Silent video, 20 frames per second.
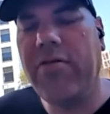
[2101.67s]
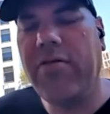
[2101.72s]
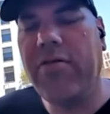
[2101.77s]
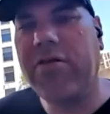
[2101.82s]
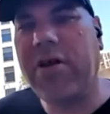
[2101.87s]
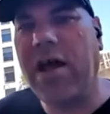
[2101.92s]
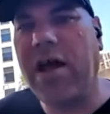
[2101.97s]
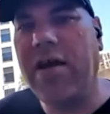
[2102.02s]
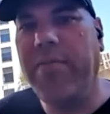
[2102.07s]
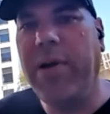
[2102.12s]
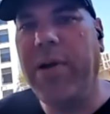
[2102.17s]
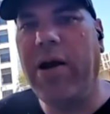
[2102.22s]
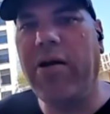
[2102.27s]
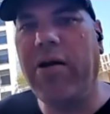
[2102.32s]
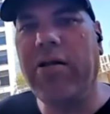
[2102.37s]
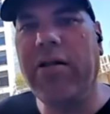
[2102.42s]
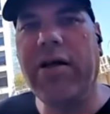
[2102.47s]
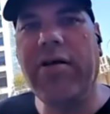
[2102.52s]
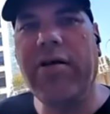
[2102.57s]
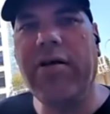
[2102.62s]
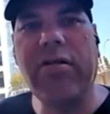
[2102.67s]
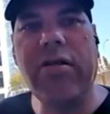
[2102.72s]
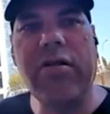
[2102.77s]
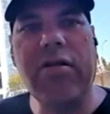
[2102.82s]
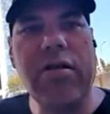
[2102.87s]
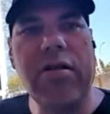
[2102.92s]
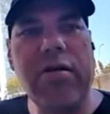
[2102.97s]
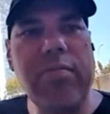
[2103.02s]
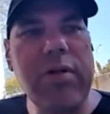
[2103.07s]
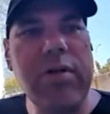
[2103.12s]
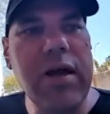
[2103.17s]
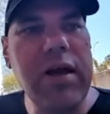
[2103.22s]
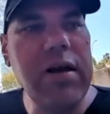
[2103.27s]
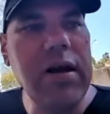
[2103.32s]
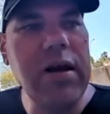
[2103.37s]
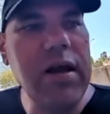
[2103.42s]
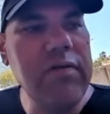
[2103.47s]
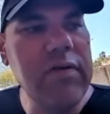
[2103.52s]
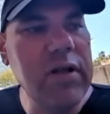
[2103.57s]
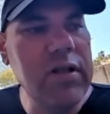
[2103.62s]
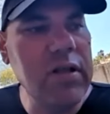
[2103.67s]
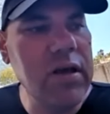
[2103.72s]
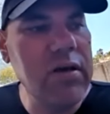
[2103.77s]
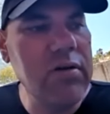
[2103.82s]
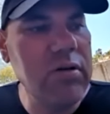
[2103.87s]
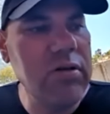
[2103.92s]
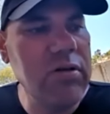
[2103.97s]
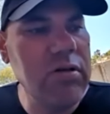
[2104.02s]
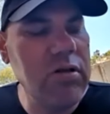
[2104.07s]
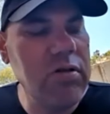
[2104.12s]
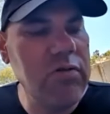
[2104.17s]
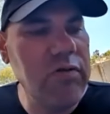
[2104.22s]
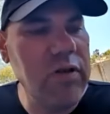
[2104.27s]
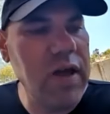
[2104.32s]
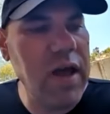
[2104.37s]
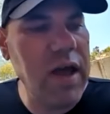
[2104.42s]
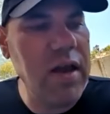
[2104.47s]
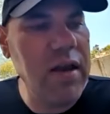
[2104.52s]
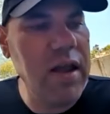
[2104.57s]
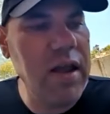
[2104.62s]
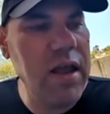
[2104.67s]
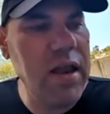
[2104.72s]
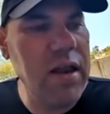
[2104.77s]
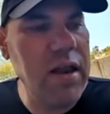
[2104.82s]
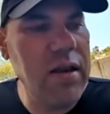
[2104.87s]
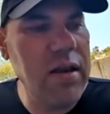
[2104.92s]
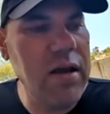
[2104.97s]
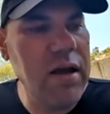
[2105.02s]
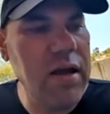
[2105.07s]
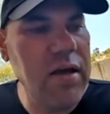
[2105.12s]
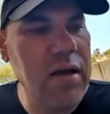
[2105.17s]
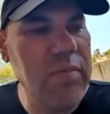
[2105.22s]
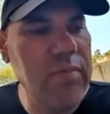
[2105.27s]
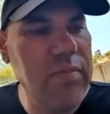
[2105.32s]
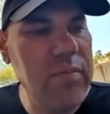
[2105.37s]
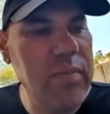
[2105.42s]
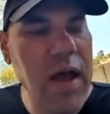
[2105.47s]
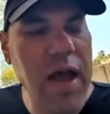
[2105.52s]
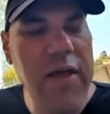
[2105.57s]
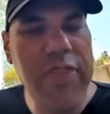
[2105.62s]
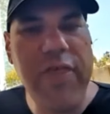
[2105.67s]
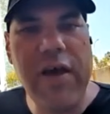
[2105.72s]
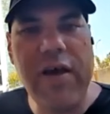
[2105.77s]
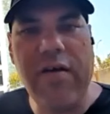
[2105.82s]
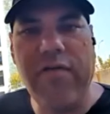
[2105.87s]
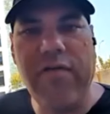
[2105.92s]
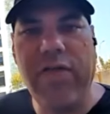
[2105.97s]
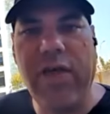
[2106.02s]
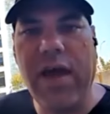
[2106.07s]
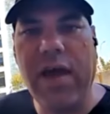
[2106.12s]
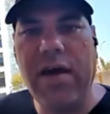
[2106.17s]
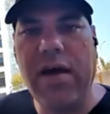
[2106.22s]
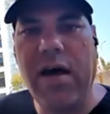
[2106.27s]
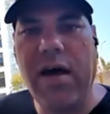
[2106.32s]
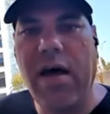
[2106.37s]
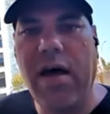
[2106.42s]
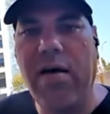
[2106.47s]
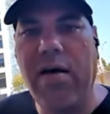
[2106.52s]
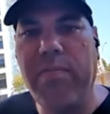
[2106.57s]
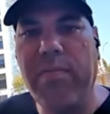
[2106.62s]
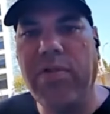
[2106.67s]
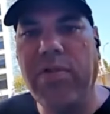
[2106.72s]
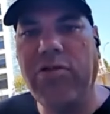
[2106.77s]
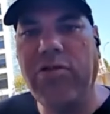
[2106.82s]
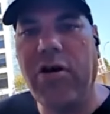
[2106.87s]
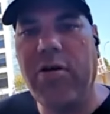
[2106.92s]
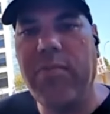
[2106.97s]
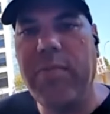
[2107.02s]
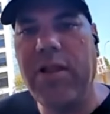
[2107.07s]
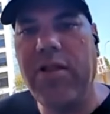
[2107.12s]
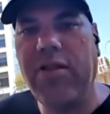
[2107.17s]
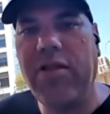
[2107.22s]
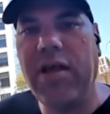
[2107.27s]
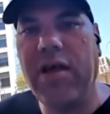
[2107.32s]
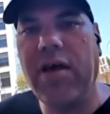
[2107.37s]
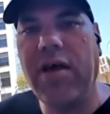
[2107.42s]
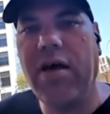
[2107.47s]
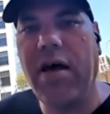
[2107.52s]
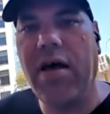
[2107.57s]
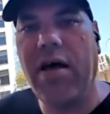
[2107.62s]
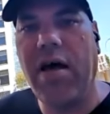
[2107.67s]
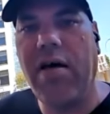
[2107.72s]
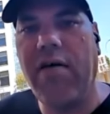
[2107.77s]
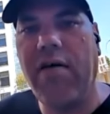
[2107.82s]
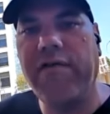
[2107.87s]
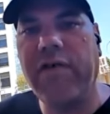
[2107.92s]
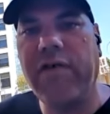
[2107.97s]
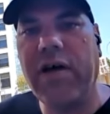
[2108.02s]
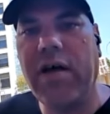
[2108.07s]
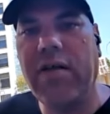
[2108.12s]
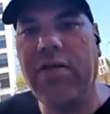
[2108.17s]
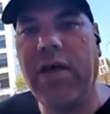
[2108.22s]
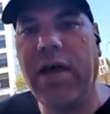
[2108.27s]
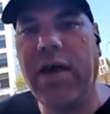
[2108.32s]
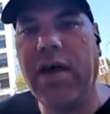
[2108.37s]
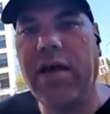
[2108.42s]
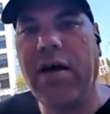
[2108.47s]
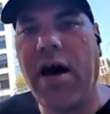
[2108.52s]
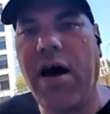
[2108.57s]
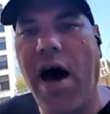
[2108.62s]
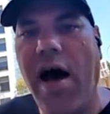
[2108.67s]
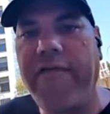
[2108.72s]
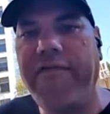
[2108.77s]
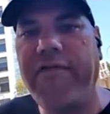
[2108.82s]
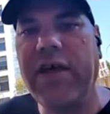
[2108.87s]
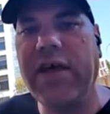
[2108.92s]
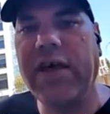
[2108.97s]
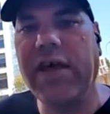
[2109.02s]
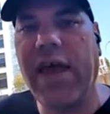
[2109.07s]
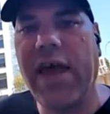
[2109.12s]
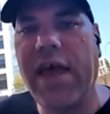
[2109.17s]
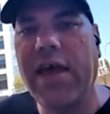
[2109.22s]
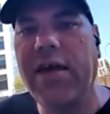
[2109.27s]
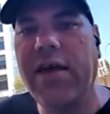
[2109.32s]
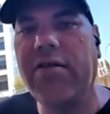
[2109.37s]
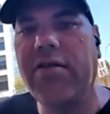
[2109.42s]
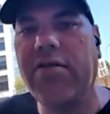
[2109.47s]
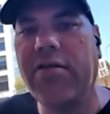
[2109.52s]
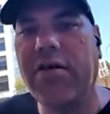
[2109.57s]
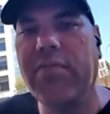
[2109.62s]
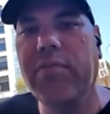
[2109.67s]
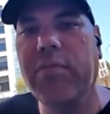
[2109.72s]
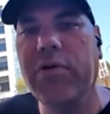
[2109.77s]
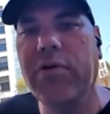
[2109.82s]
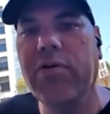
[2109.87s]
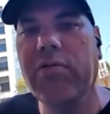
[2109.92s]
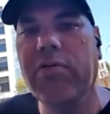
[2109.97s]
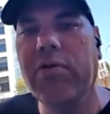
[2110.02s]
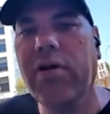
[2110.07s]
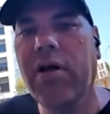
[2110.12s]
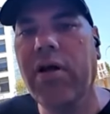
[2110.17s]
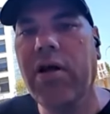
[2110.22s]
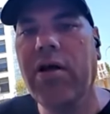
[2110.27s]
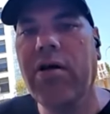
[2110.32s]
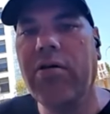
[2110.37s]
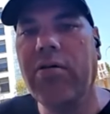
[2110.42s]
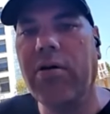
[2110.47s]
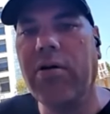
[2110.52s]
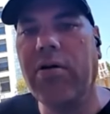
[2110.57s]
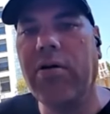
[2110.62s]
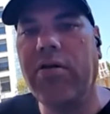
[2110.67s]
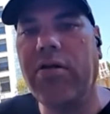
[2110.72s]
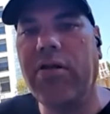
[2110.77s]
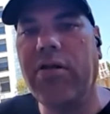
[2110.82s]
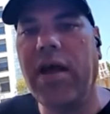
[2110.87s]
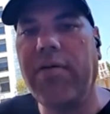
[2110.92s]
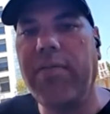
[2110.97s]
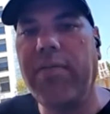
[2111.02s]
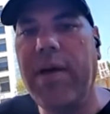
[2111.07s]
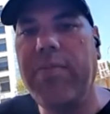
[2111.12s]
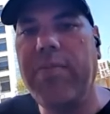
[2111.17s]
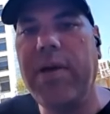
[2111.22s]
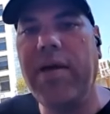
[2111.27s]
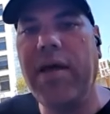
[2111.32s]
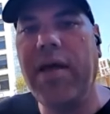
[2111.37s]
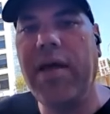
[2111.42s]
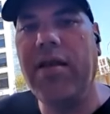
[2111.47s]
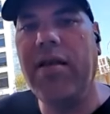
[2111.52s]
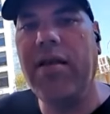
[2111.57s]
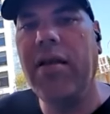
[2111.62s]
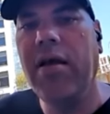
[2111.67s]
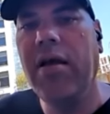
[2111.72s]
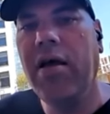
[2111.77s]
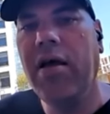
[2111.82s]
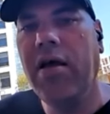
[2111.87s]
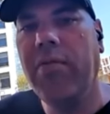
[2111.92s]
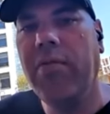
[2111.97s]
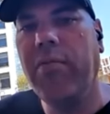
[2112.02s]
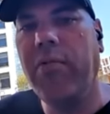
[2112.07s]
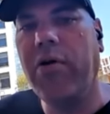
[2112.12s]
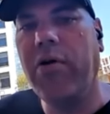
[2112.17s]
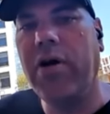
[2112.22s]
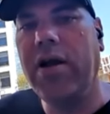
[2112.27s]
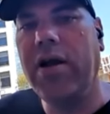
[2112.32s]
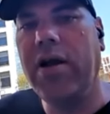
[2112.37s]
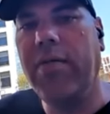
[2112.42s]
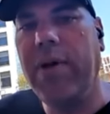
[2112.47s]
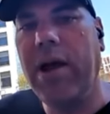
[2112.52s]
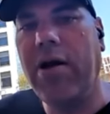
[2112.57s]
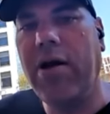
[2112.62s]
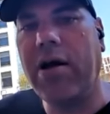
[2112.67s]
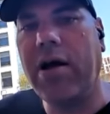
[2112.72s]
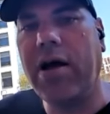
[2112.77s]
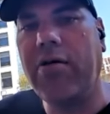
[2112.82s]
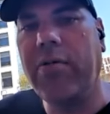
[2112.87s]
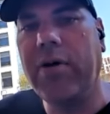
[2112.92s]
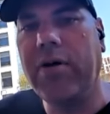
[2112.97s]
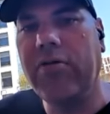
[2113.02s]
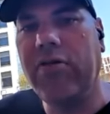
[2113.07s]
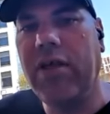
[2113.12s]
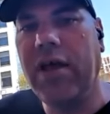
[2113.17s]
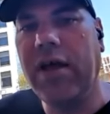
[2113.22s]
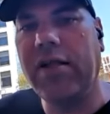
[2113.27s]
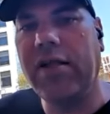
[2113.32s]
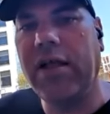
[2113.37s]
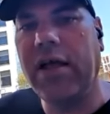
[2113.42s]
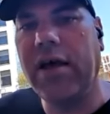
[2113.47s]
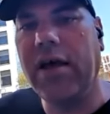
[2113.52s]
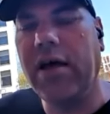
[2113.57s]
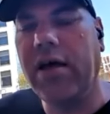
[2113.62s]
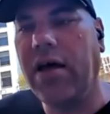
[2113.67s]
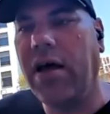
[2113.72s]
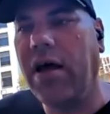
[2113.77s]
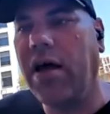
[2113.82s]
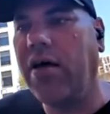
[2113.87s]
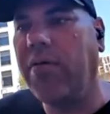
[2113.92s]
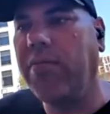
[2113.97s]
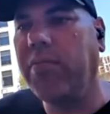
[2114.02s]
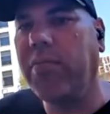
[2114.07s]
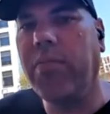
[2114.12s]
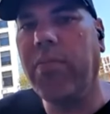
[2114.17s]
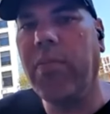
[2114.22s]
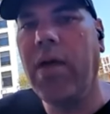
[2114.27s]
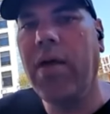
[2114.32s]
and there's kind of parallels in some Scandinavian languages for that. And I think of like Germans think of like coffee and cake is Gemüt, whereas like maybe in more in America we would think like a